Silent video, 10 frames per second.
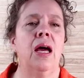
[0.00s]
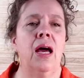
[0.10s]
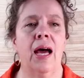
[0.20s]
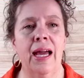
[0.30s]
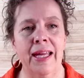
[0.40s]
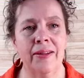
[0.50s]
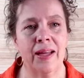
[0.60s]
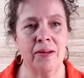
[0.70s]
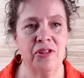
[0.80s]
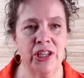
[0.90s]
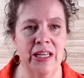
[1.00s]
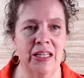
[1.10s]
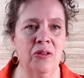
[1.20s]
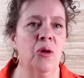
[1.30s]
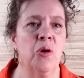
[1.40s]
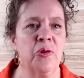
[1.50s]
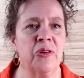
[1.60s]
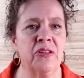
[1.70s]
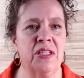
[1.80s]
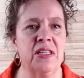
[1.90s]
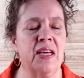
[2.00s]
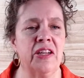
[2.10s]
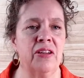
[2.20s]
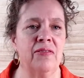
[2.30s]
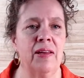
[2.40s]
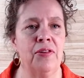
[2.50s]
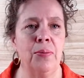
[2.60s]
Hi, I'm Janelle, owner and designer of Love Your